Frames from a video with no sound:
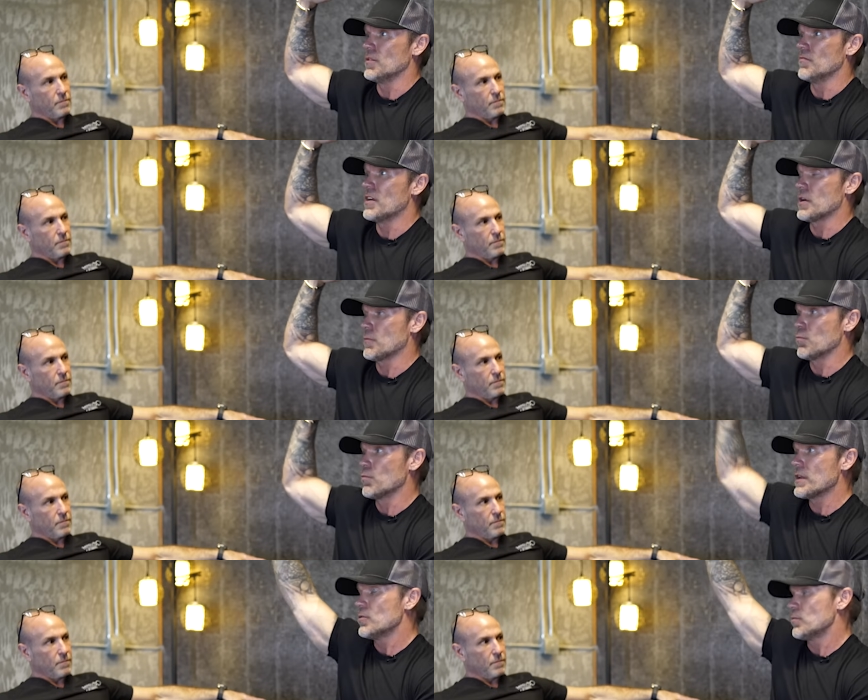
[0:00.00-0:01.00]
Speaker 1: the very
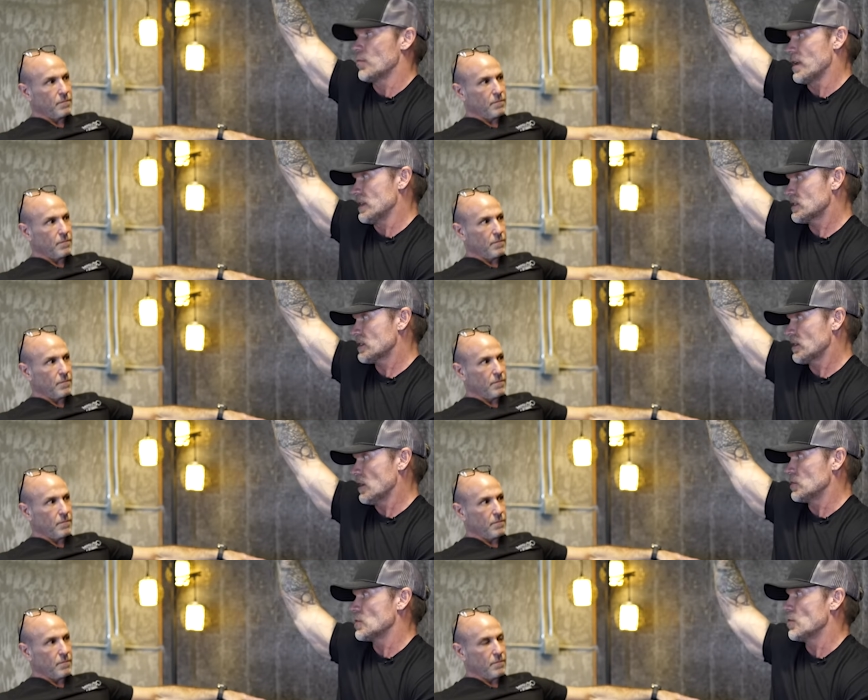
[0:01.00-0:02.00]
real risk
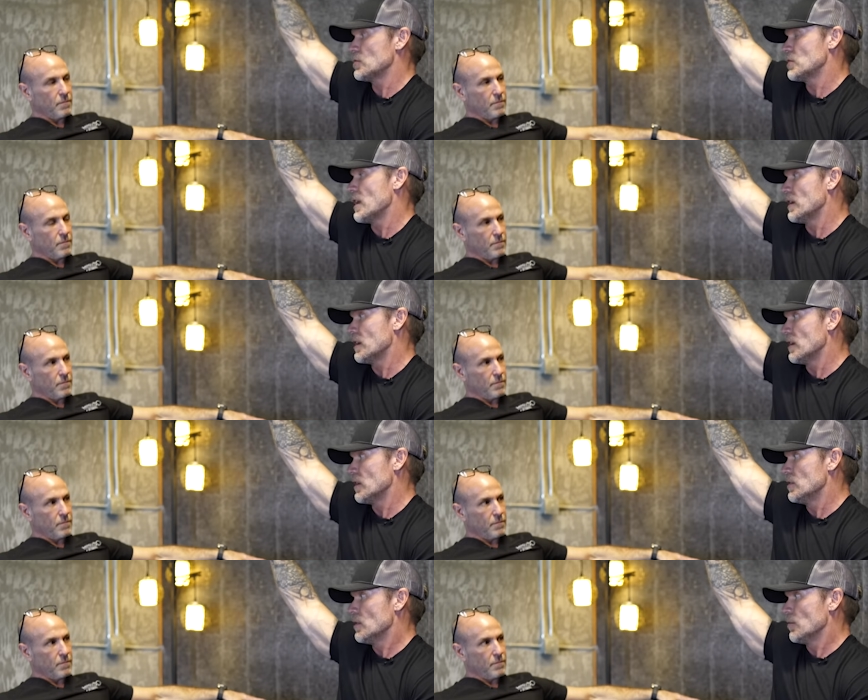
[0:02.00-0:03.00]

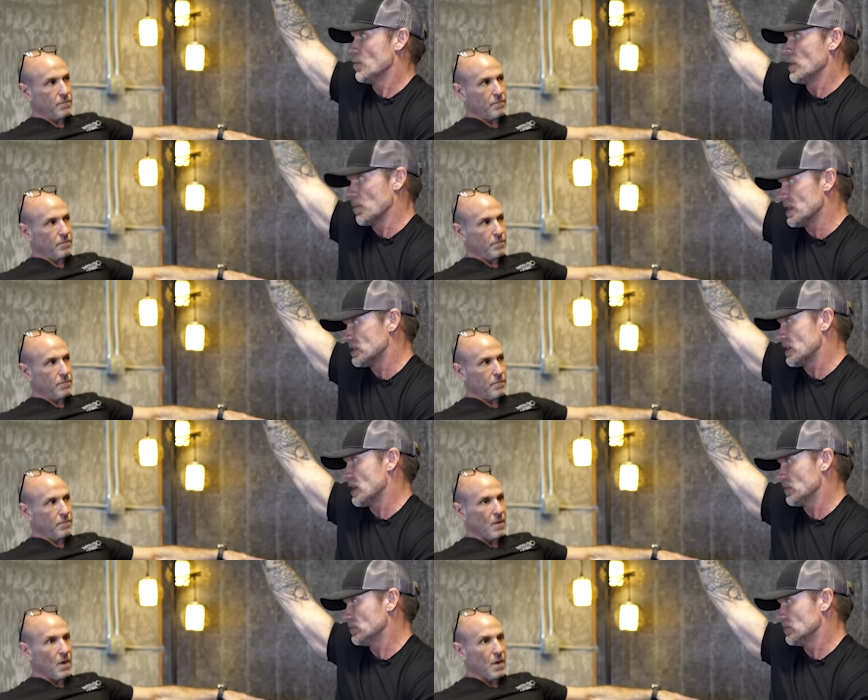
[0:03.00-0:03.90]
associated with obesity.